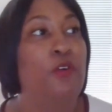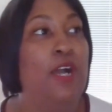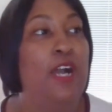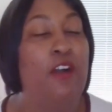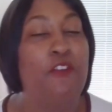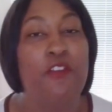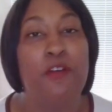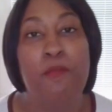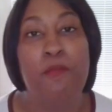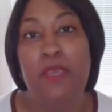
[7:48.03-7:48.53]

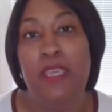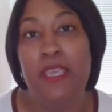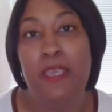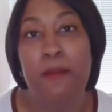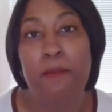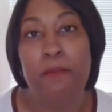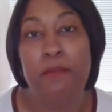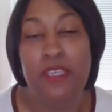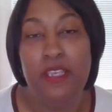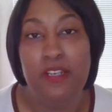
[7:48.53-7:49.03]
our
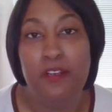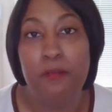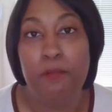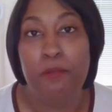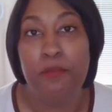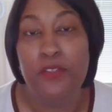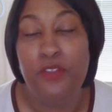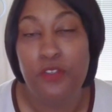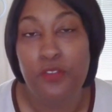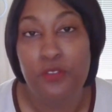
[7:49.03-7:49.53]
man being
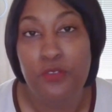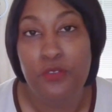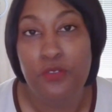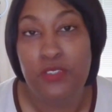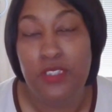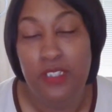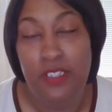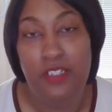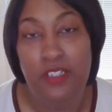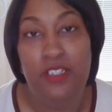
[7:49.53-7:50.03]

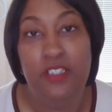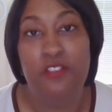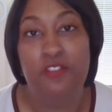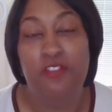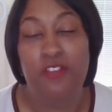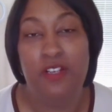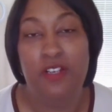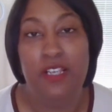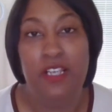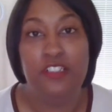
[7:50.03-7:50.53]
abused in these
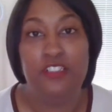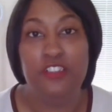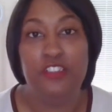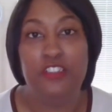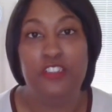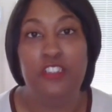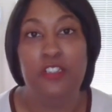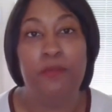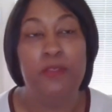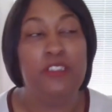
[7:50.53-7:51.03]
relationships